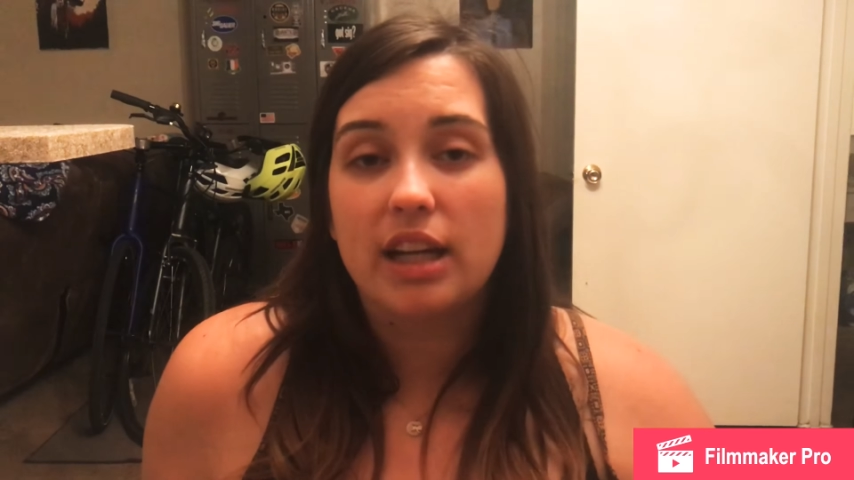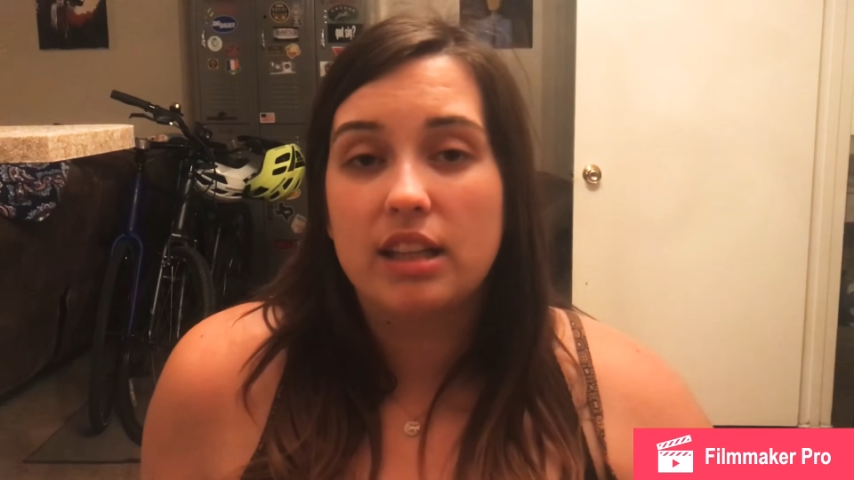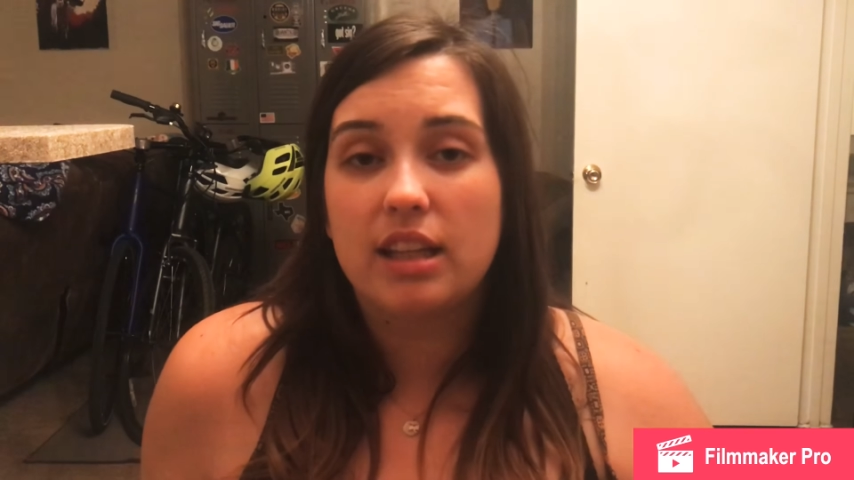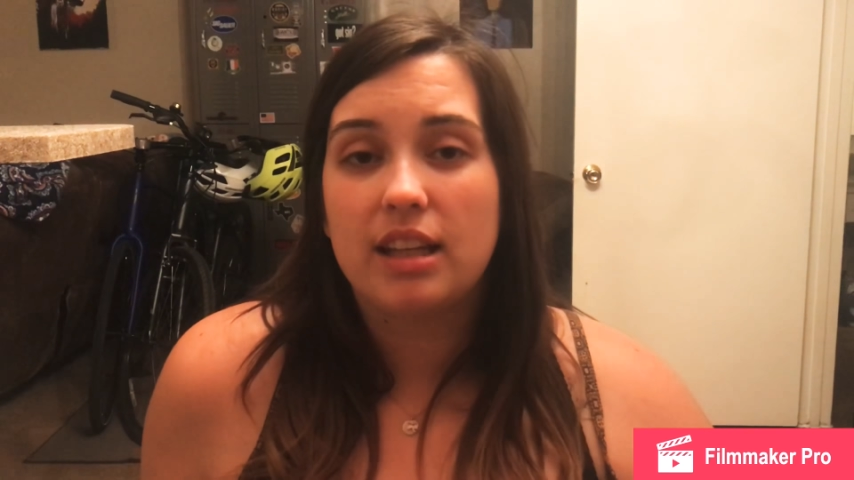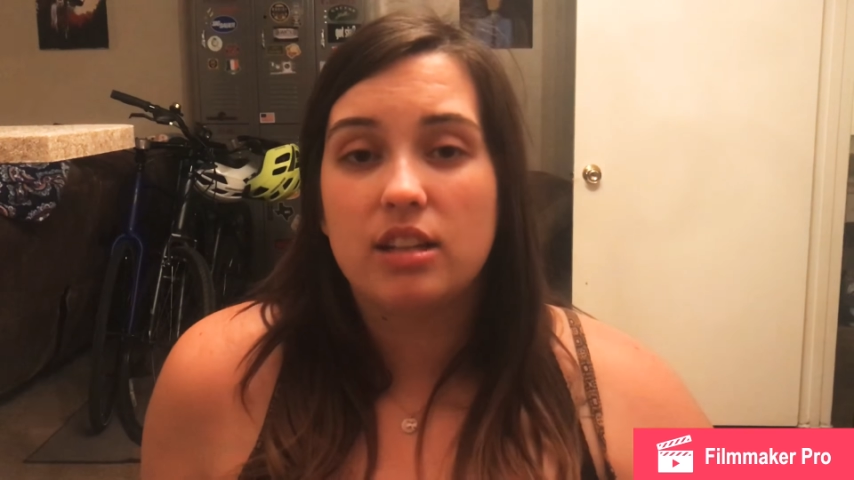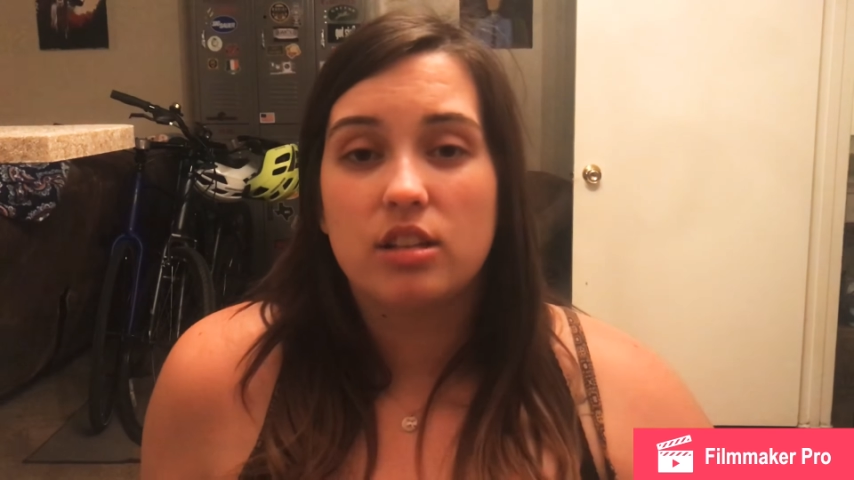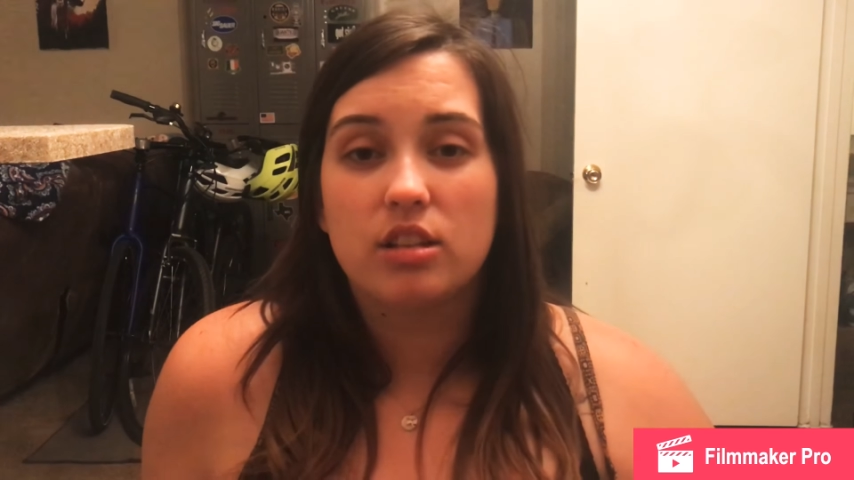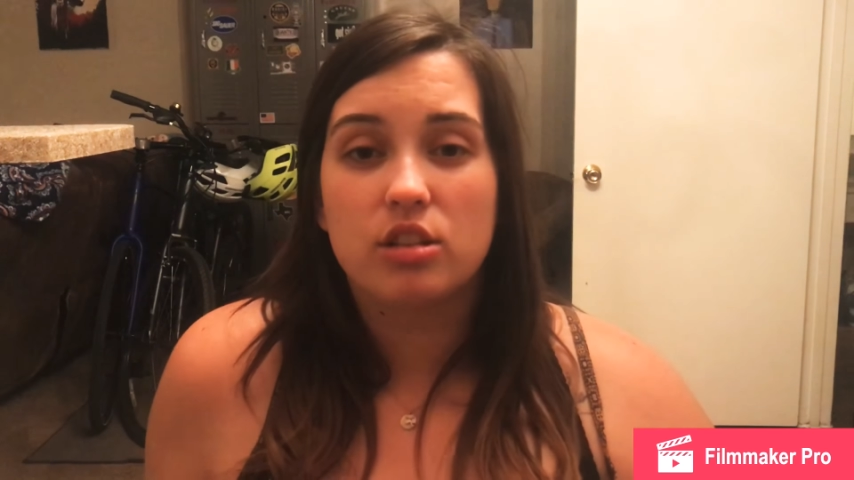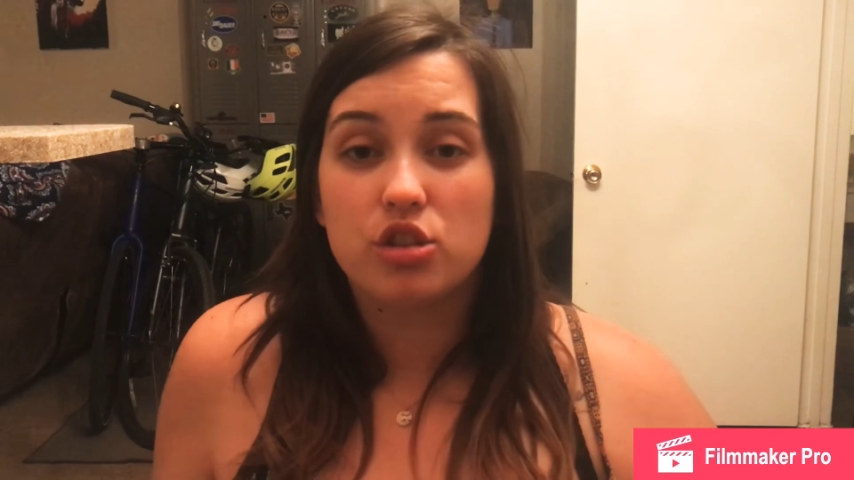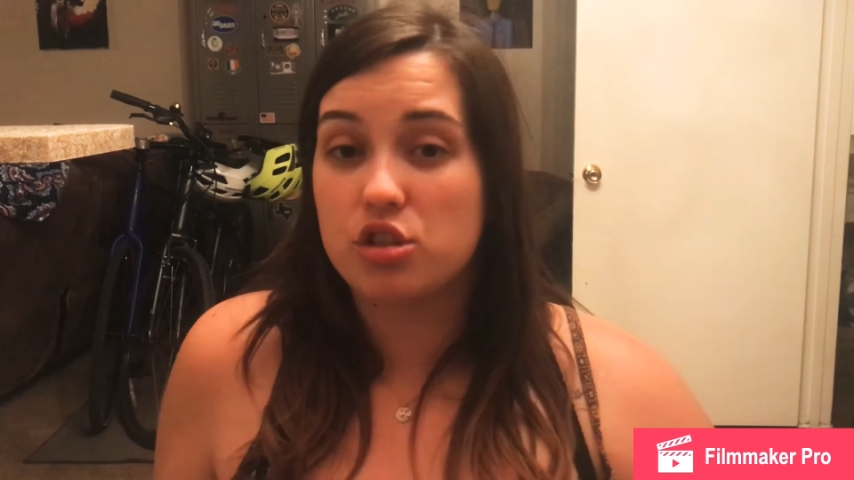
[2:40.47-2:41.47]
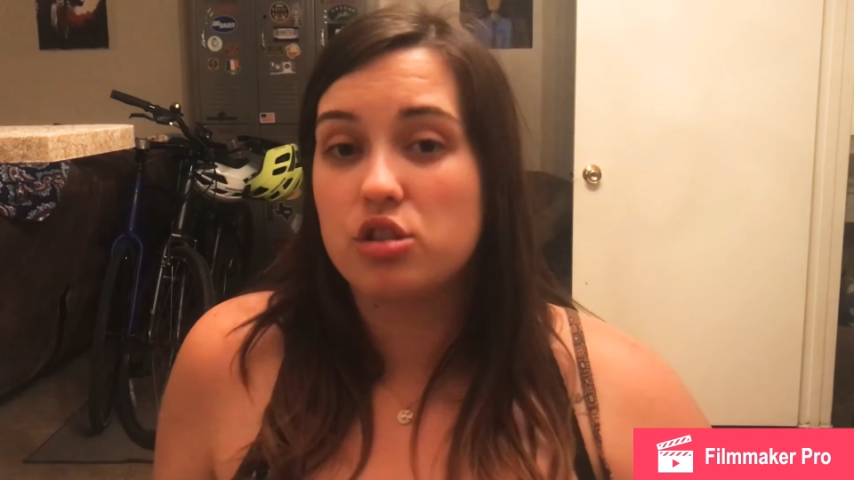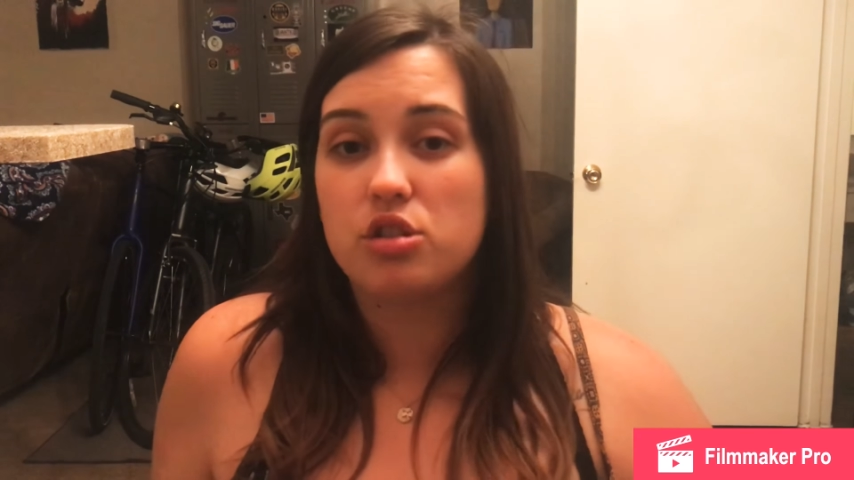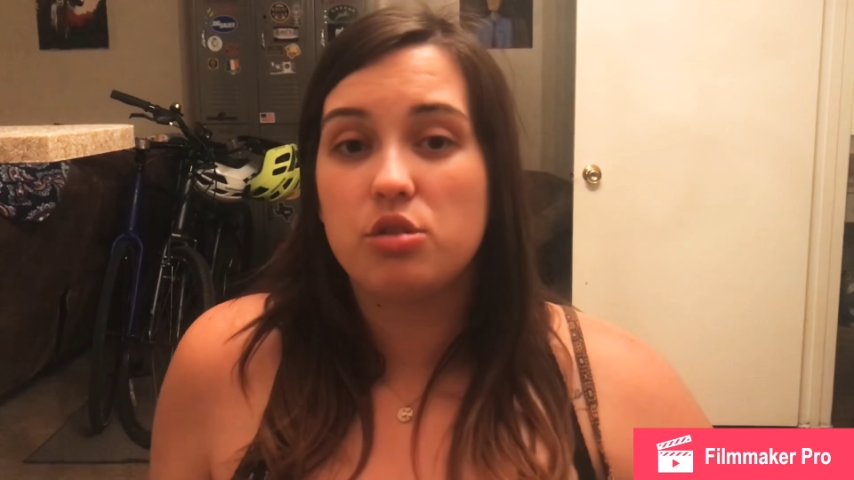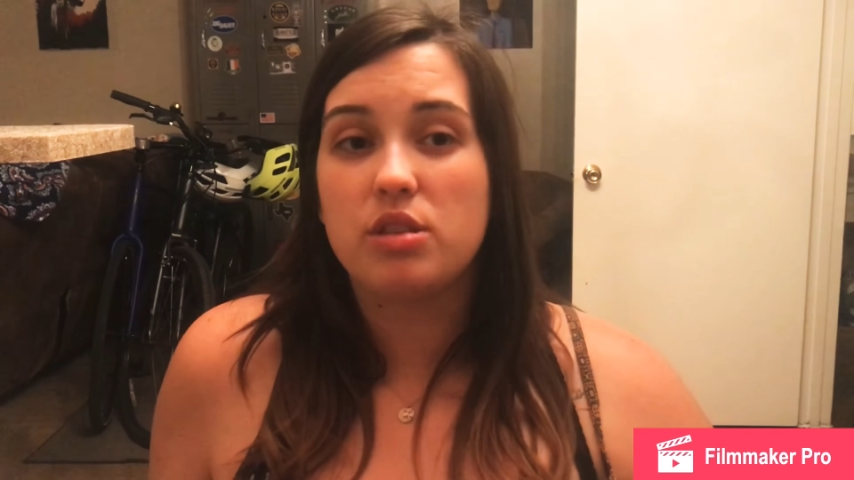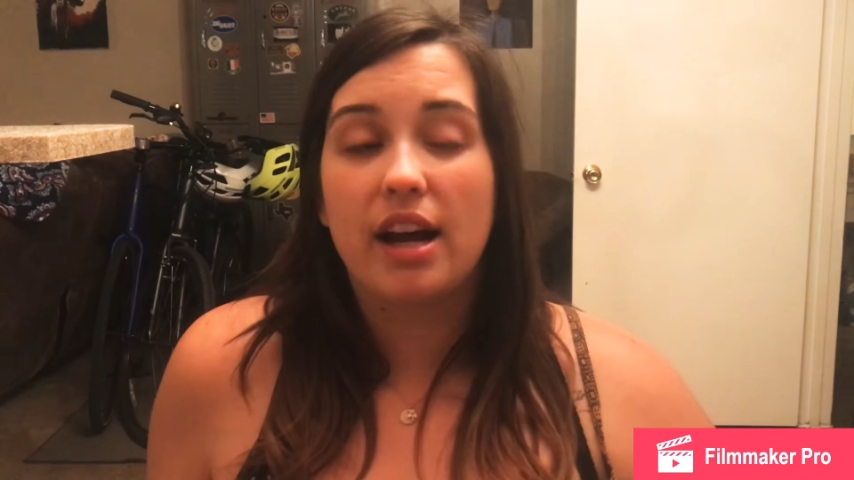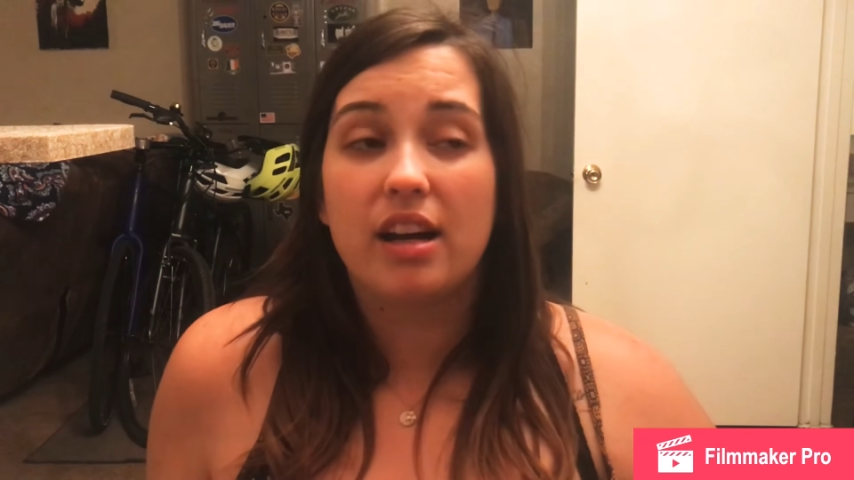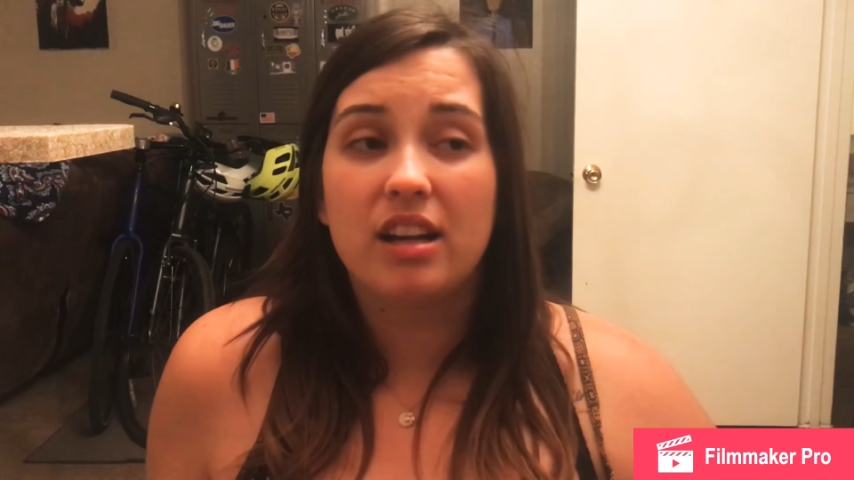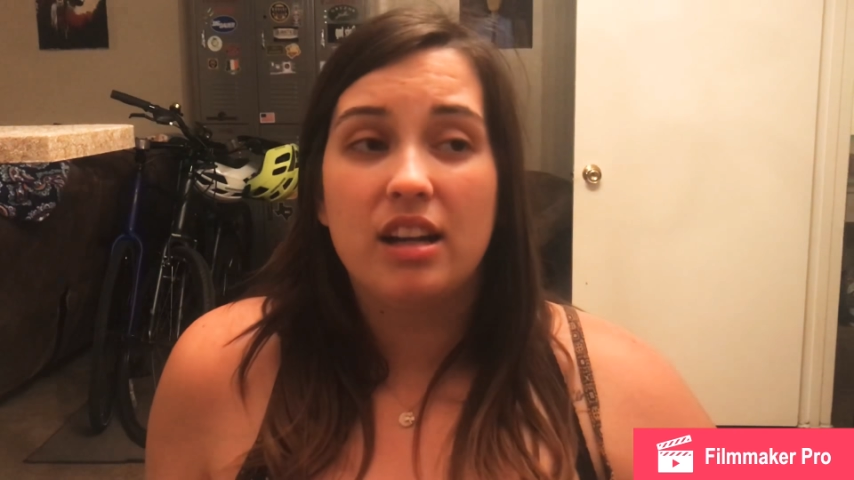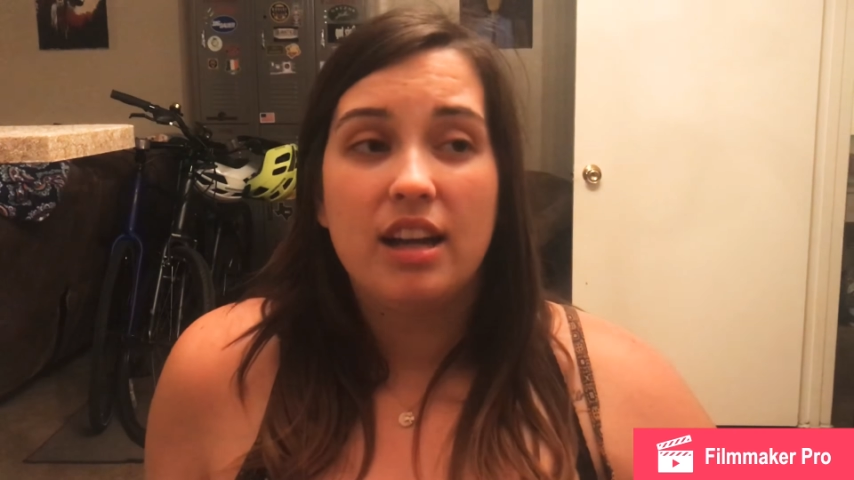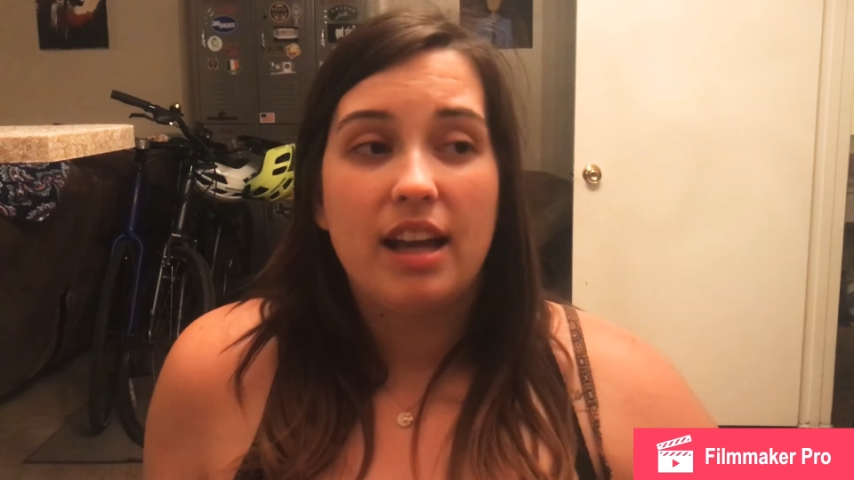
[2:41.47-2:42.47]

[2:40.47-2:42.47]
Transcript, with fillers: and then just do that